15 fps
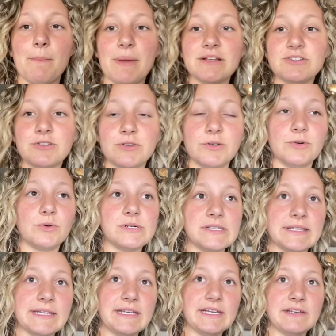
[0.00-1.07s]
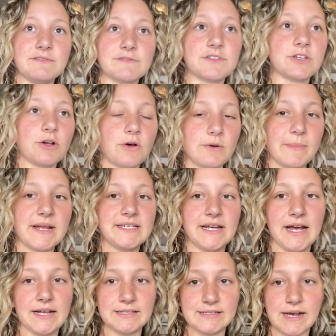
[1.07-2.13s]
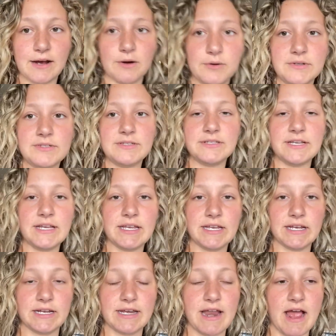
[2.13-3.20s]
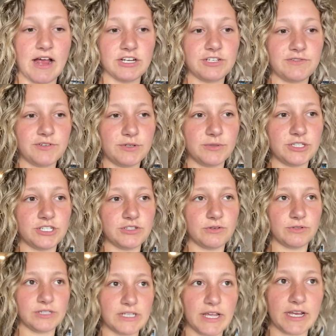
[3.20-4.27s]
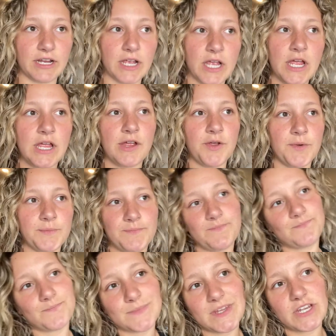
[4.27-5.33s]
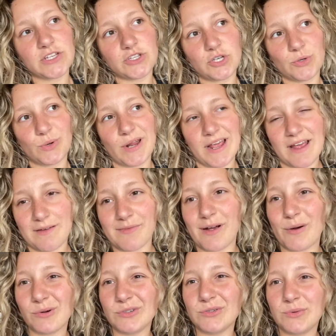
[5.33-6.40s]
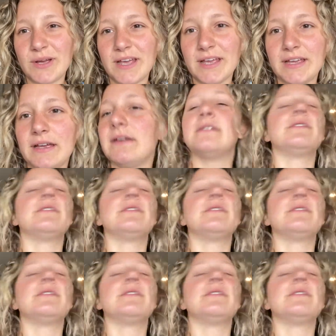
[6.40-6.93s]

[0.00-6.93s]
about to leave to go to my dad's house in Nashville, which is only like two and a half hours away,